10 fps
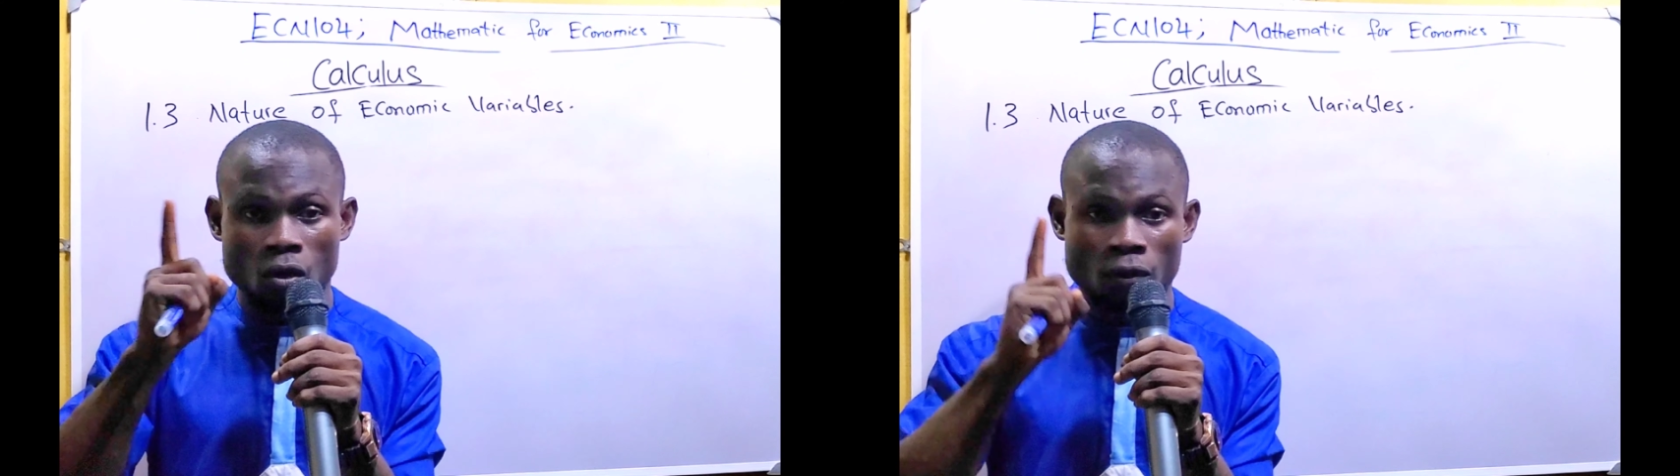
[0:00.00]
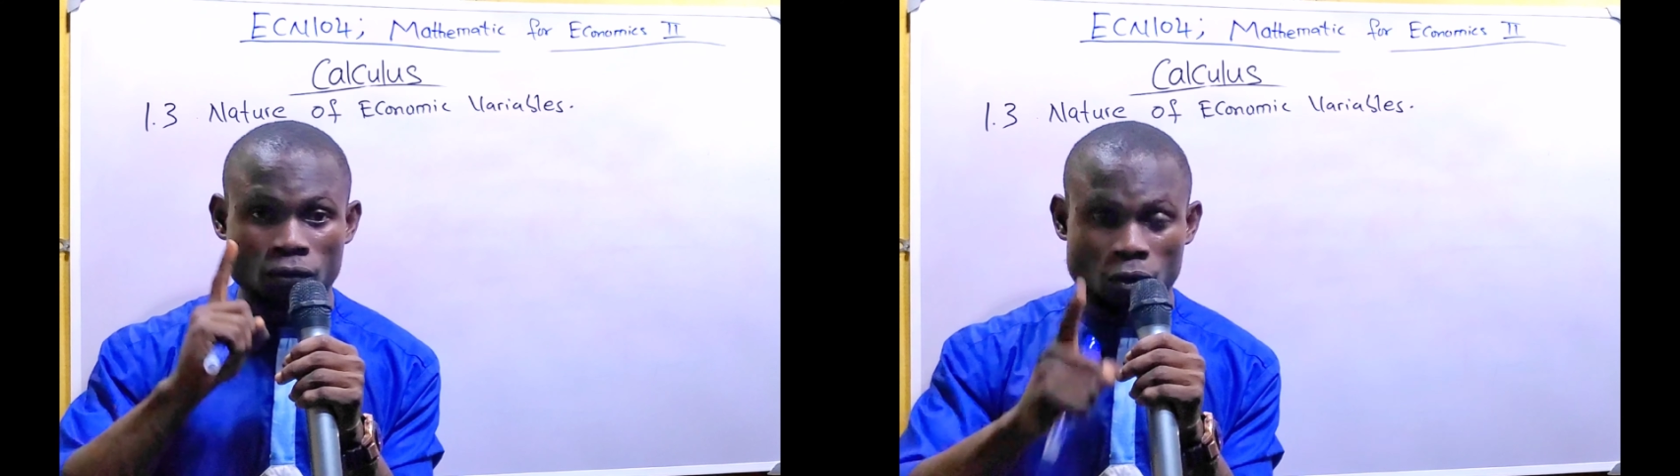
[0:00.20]

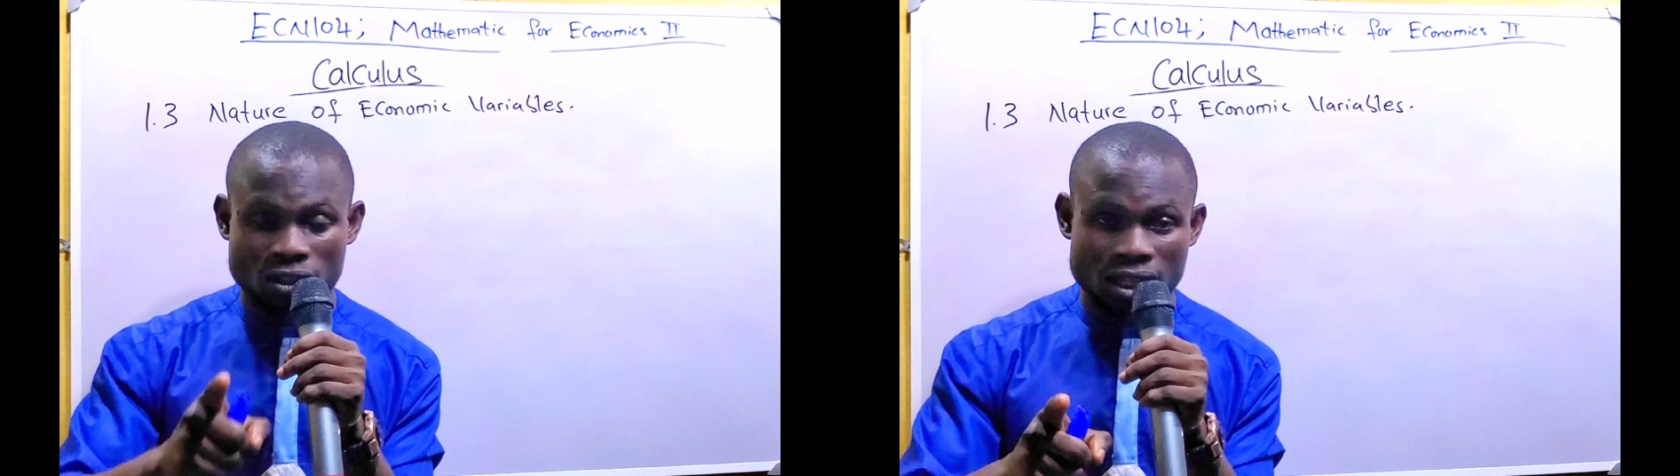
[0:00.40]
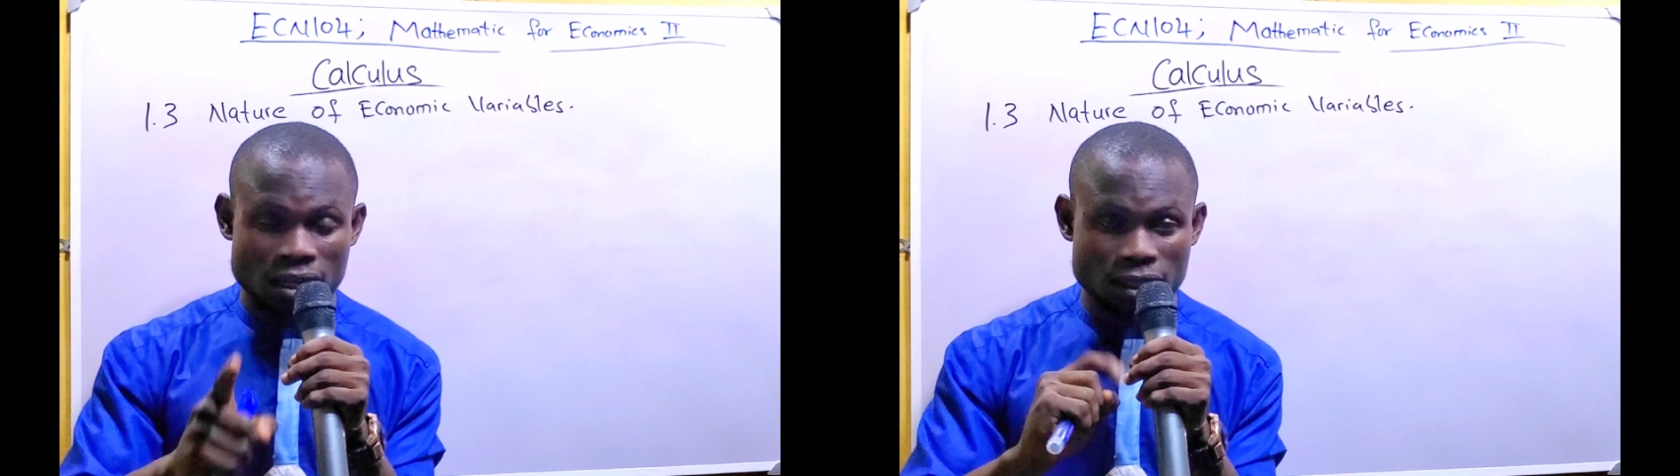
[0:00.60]
of
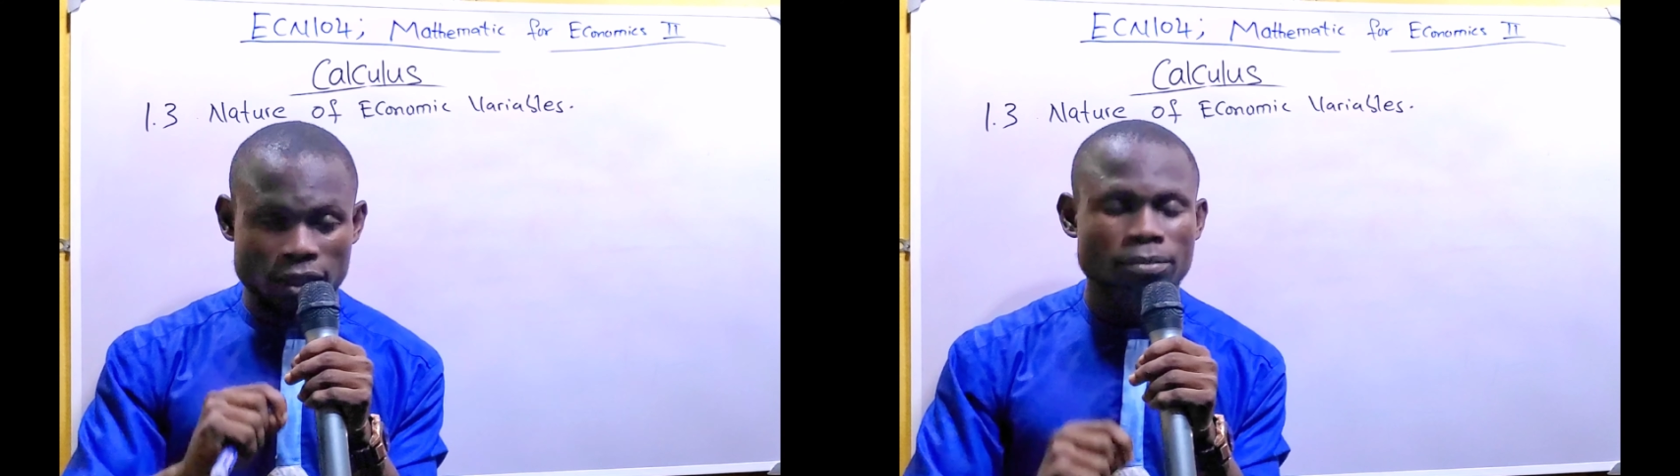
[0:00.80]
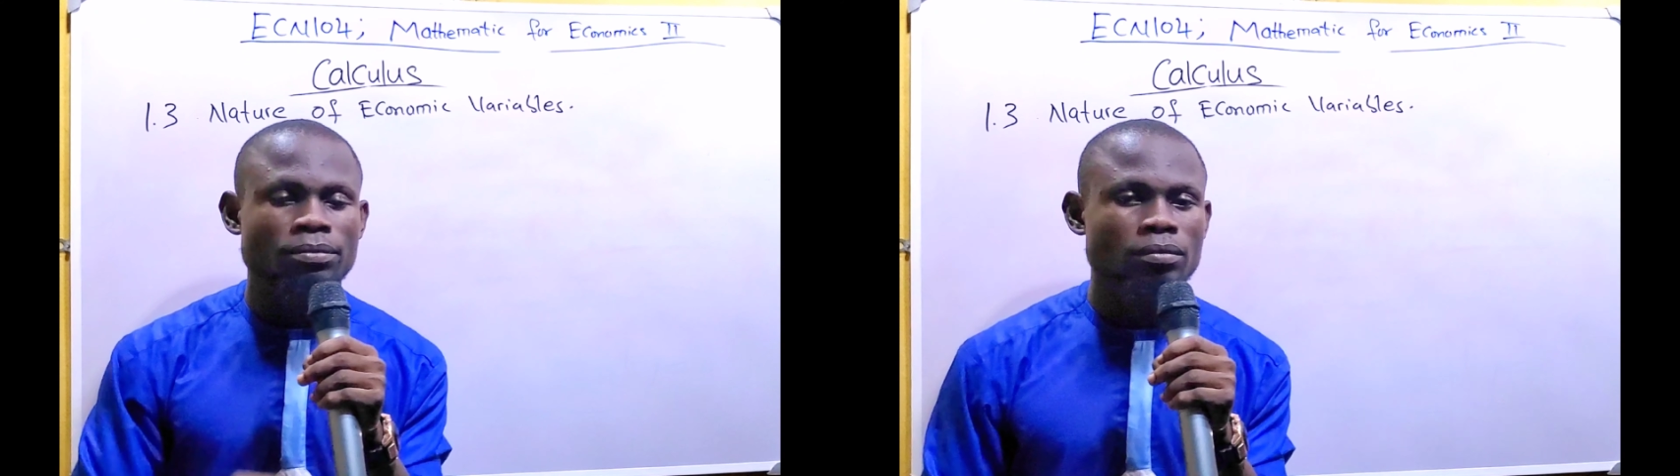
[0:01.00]
concern there.